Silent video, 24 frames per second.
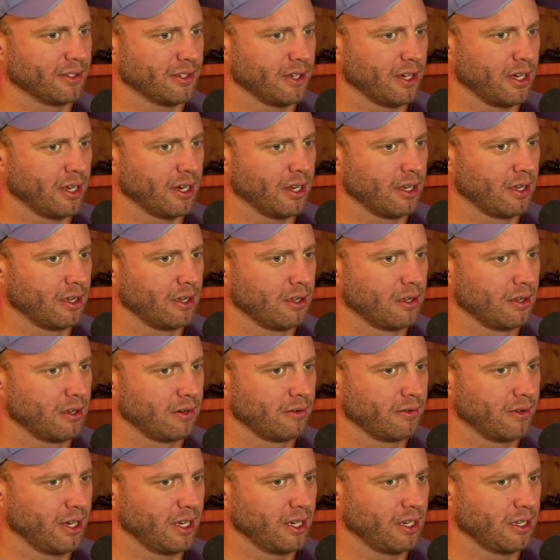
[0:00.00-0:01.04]
odd,
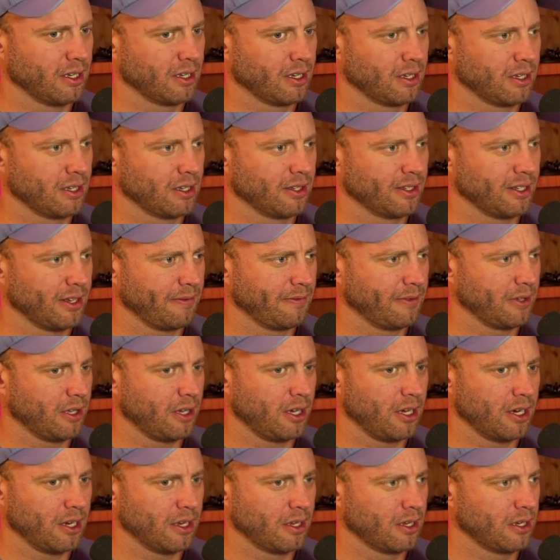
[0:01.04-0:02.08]
right? Does that feel
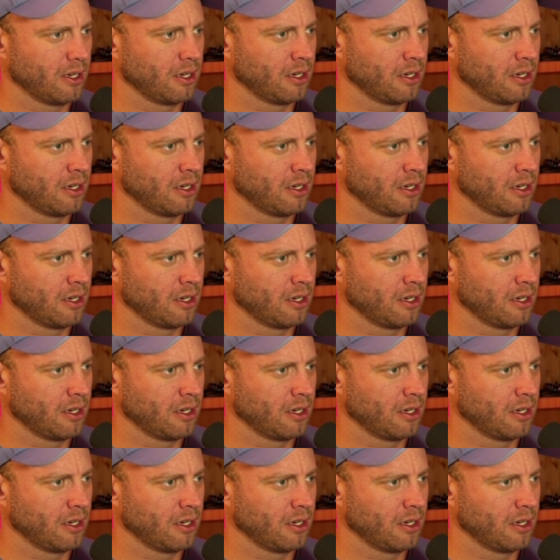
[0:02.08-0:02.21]
odd?